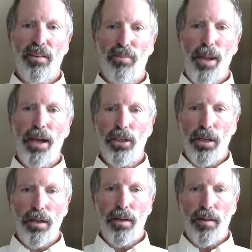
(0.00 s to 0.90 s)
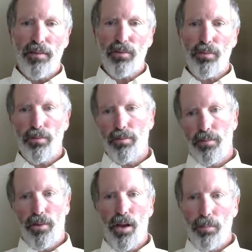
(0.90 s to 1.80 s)
expansion, that's
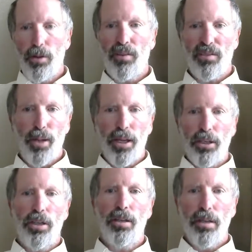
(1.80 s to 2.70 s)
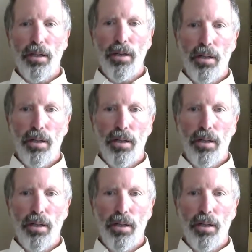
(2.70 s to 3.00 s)
the Hubble expansion,